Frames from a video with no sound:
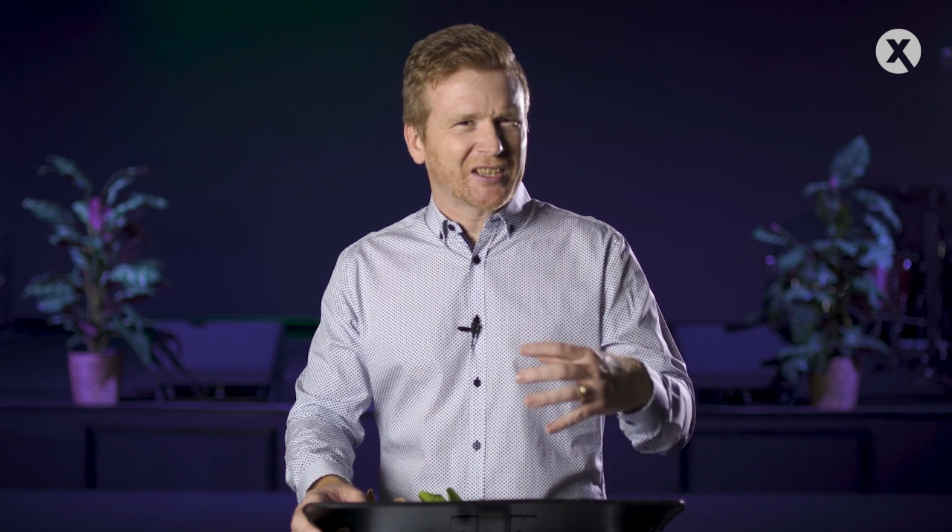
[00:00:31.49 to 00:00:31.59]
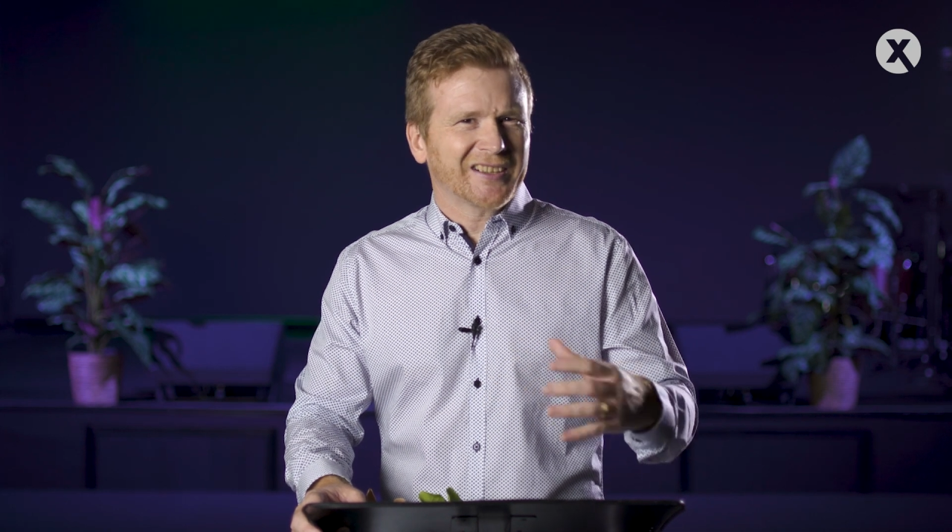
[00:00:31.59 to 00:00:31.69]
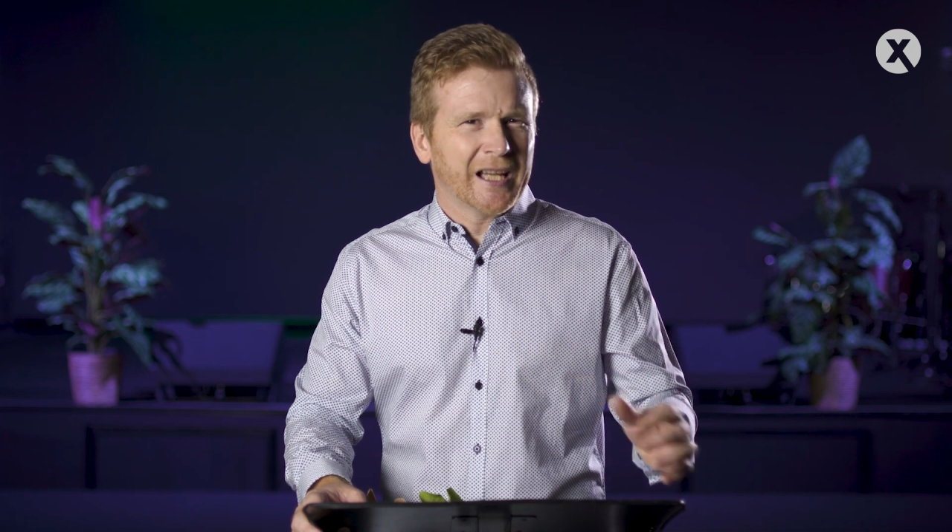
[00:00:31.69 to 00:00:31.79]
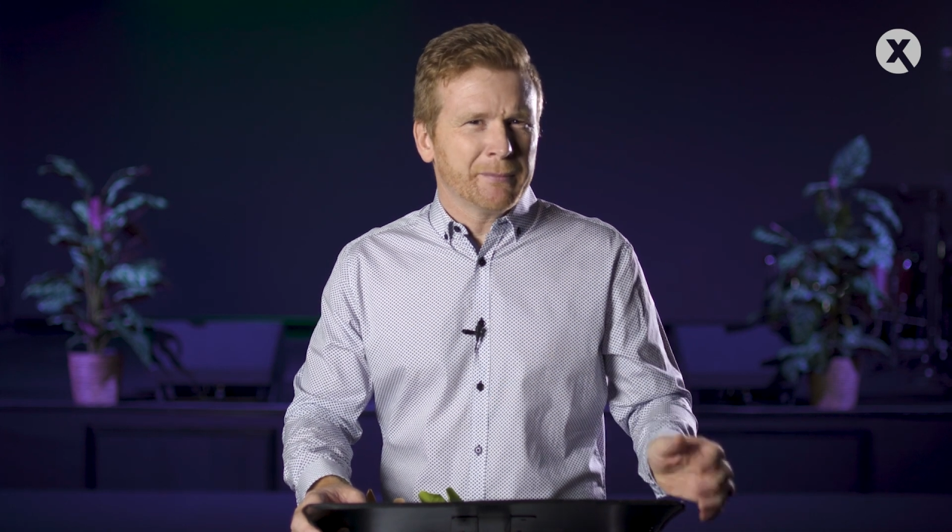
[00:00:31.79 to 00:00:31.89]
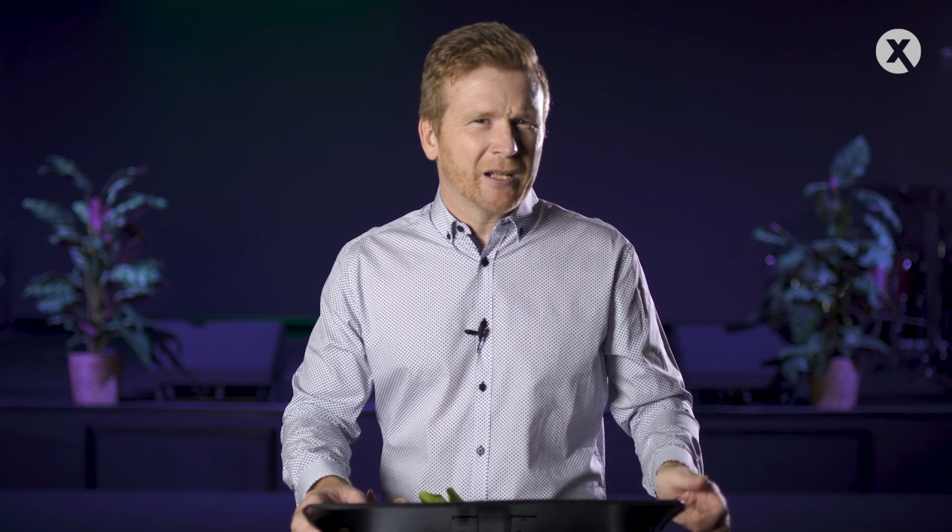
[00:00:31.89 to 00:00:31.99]

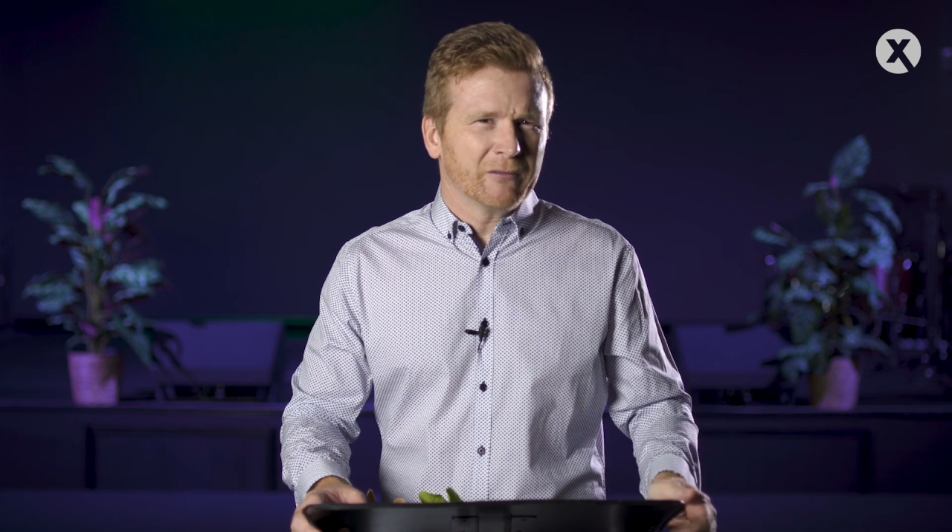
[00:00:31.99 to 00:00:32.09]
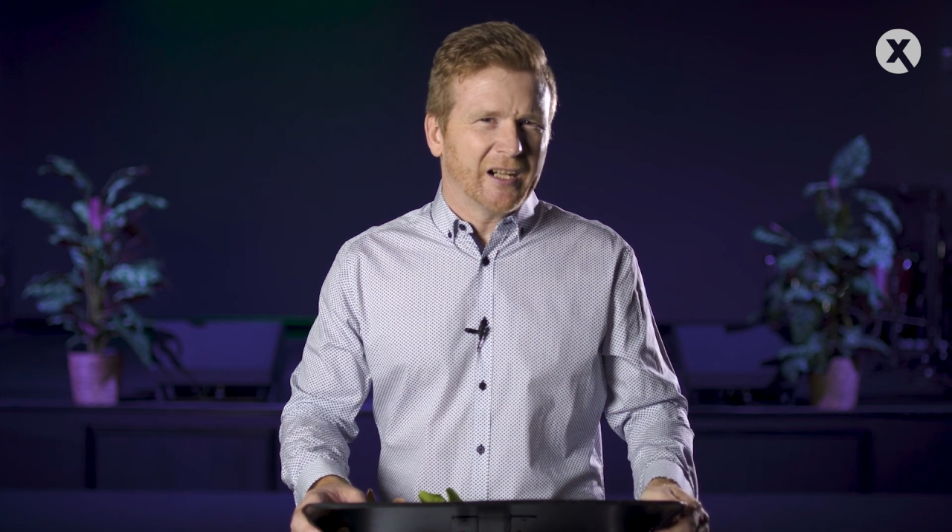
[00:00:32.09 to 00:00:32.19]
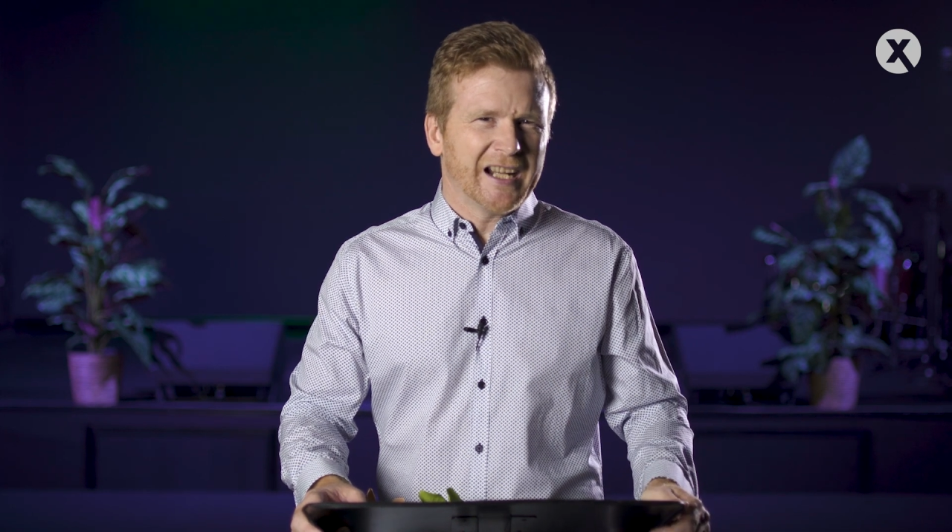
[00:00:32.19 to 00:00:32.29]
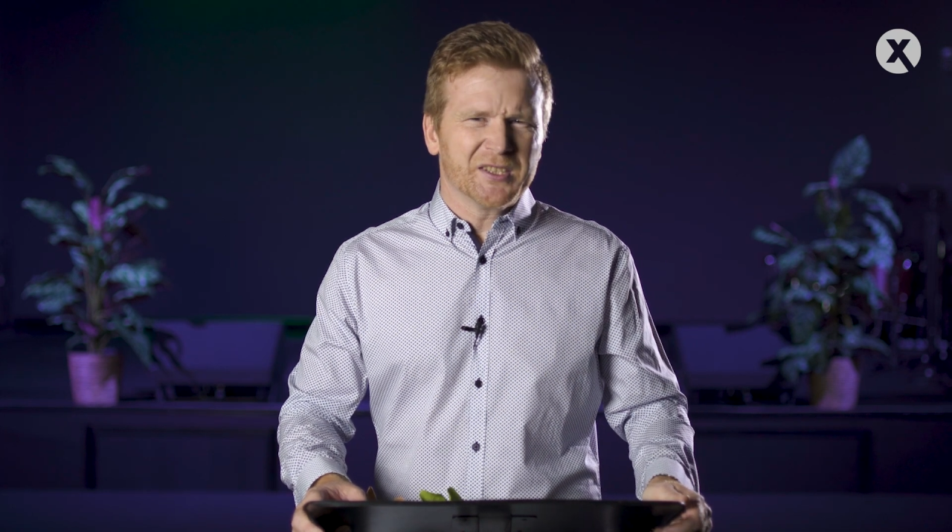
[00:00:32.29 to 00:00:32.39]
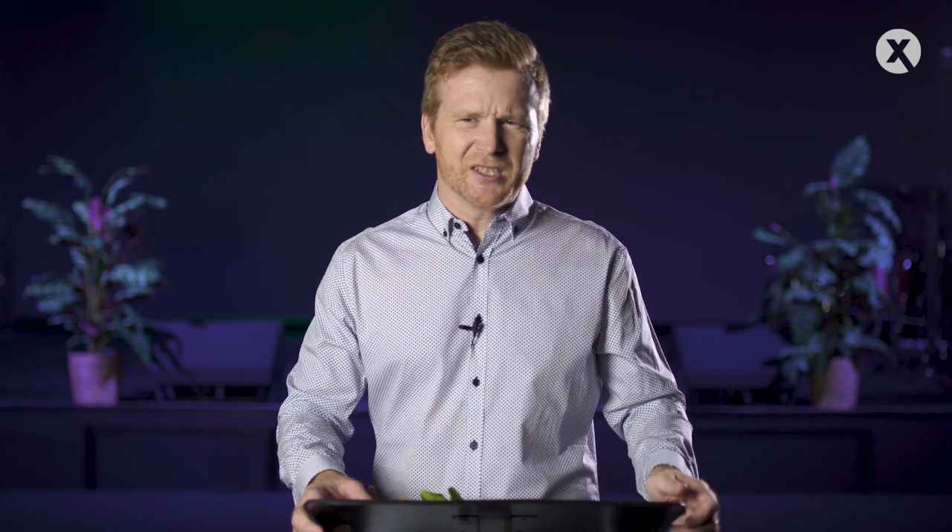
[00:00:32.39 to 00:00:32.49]
claim
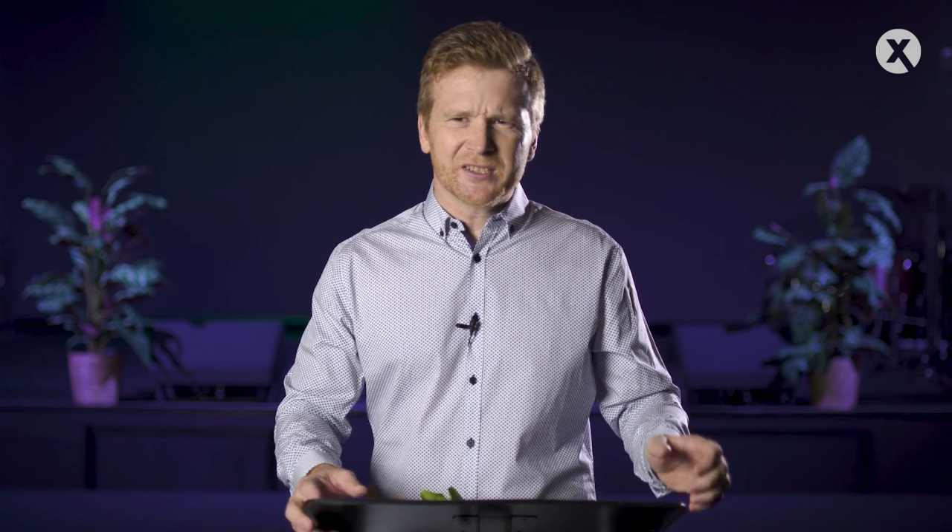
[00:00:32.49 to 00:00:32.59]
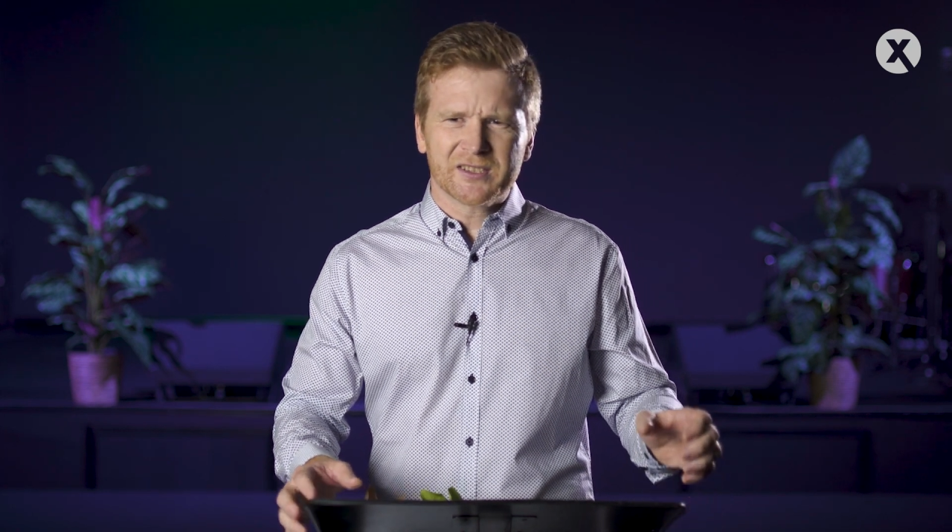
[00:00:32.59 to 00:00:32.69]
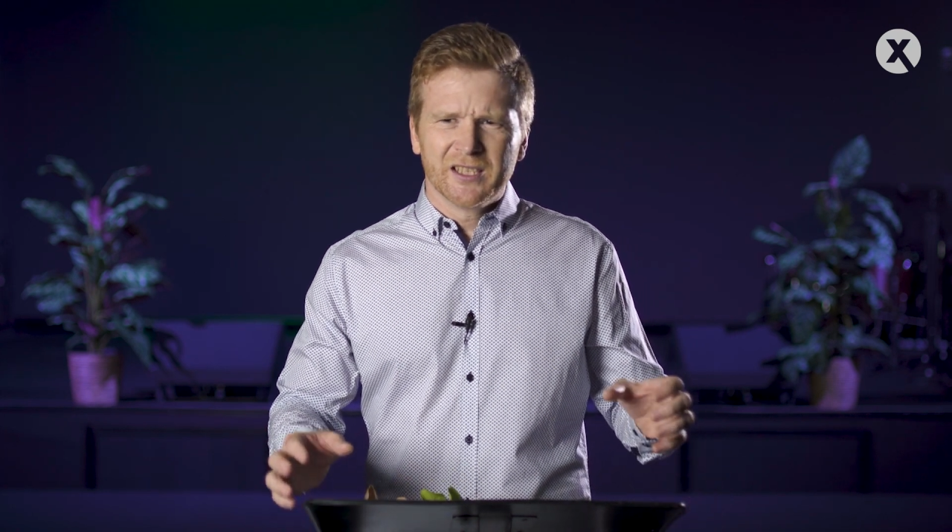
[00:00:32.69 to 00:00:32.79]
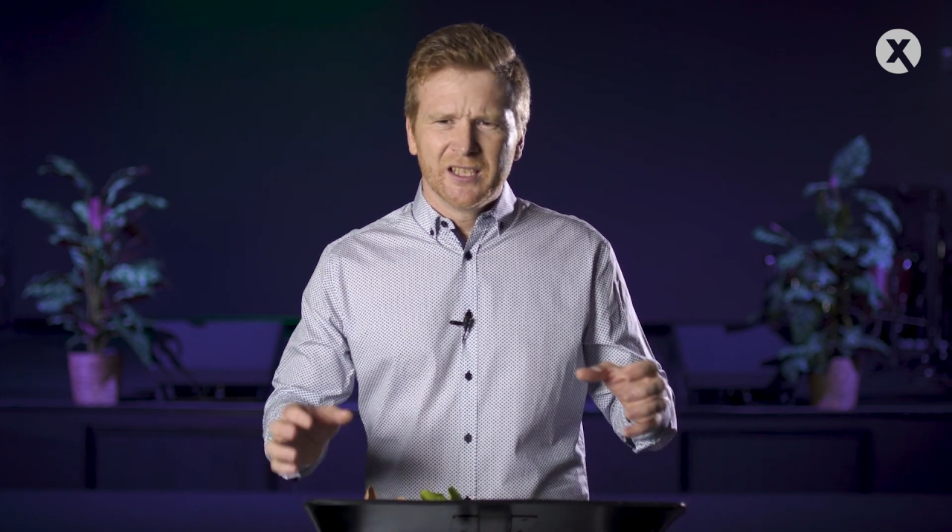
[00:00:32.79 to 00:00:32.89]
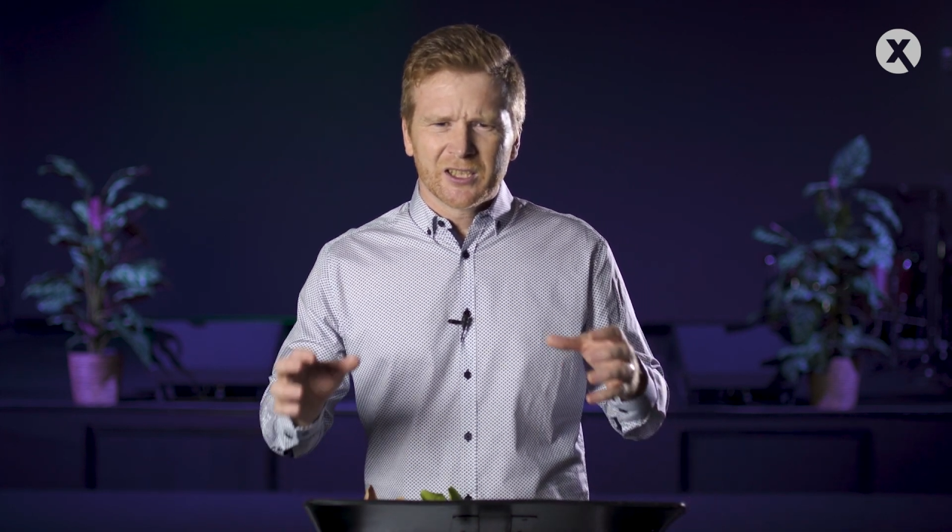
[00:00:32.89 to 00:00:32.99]
outrageous.